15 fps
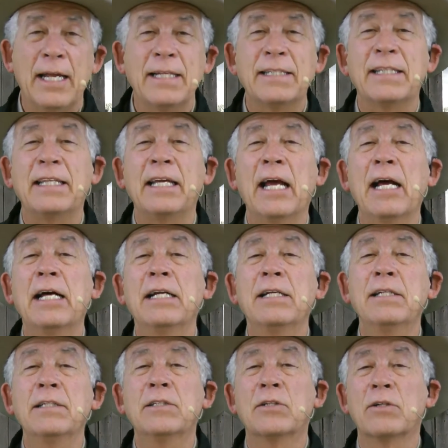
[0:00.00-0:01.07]
It's the
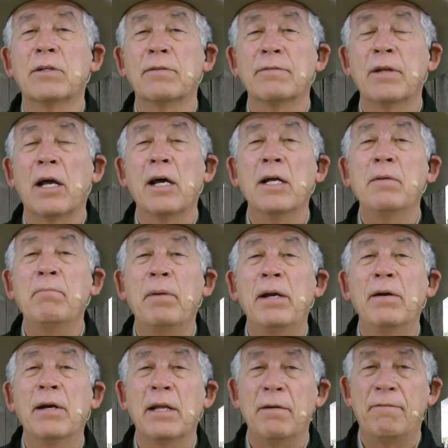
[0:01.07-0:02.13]
undeserved,
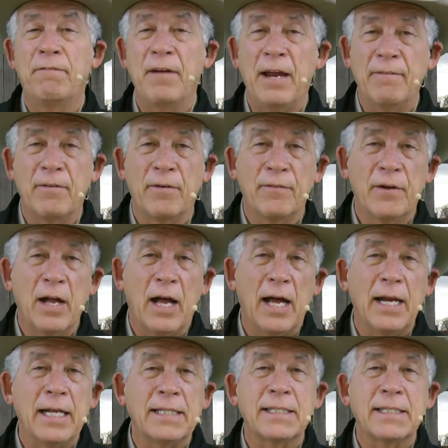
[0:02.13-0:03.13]
unmerited favor of God.